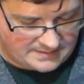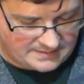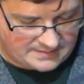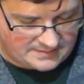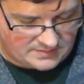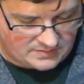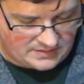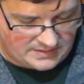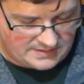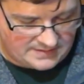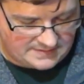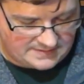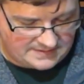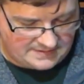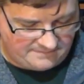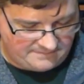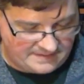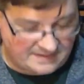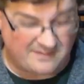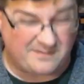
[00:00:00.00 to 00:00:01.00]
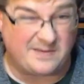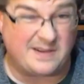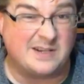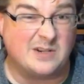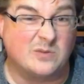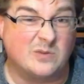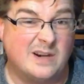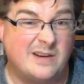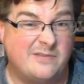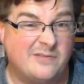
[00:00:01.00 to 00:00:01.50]
Trying to see if I can find
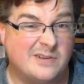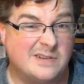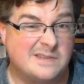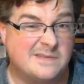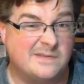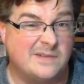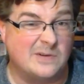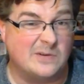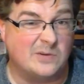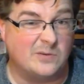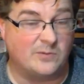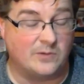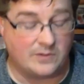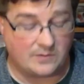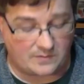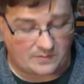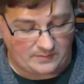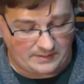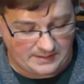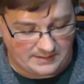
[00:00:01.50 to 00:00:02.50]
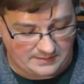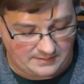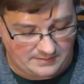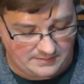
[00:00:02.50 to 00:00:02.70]
a reference photo real quick.